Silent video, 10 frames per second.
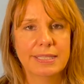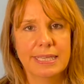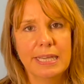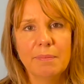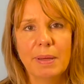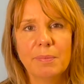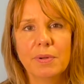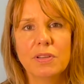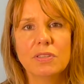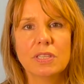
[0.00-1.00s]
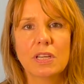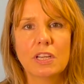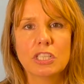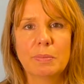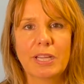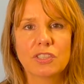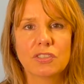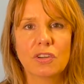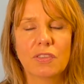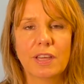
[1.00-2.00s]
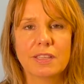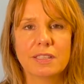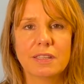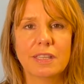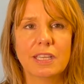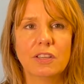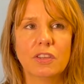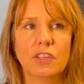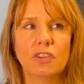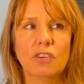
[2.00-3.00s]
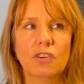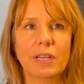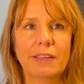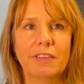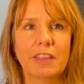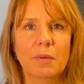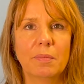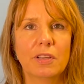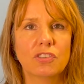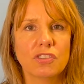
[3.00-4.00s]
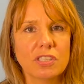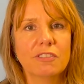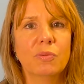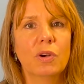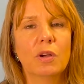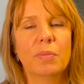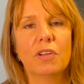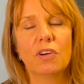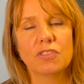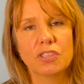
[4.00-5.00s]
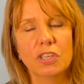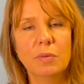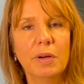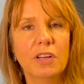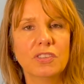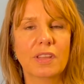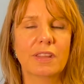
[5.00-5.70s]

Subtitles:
team members to make sure that you're giving them just enough work but not too much,